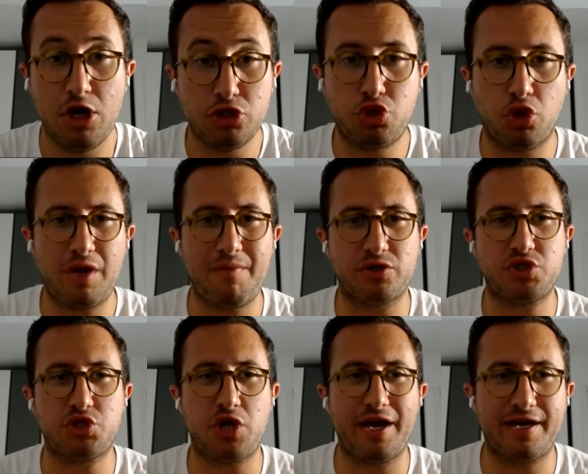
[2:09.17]
Talking about
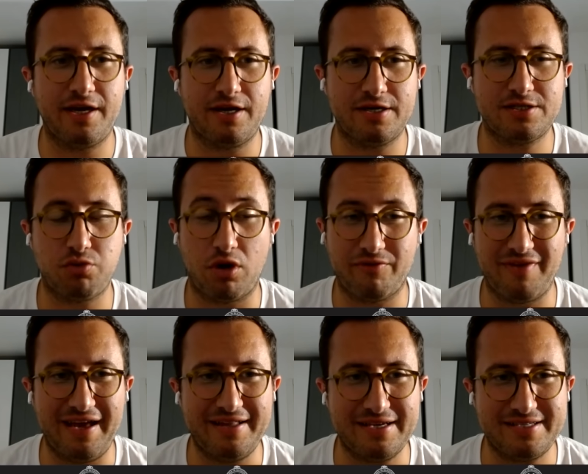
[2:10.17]
strikers, one of the
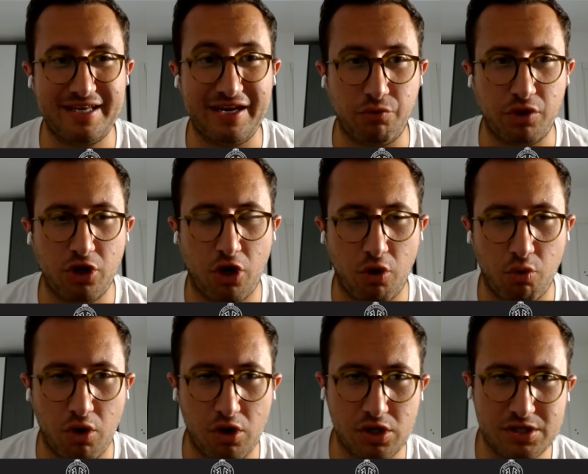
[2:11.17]
latest, here we go,
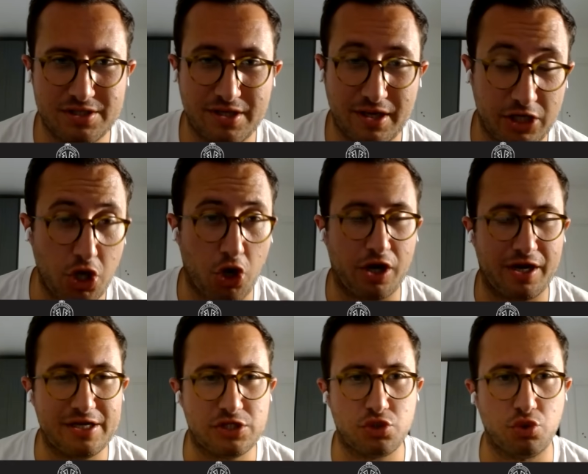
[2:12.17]
was
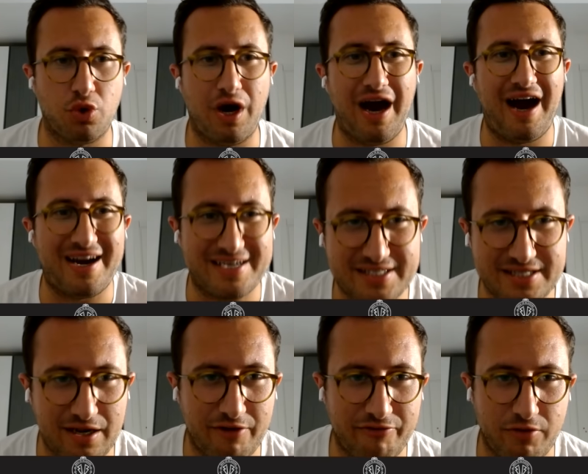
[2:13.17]
Gyökeres to Arsenal